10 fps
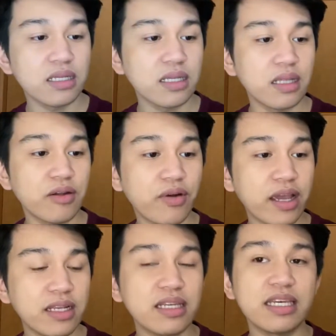right?
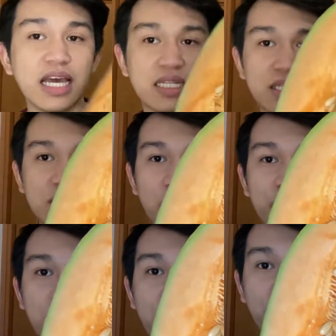Yes, so
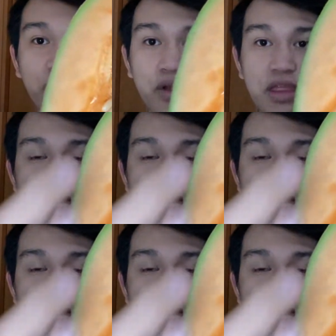for this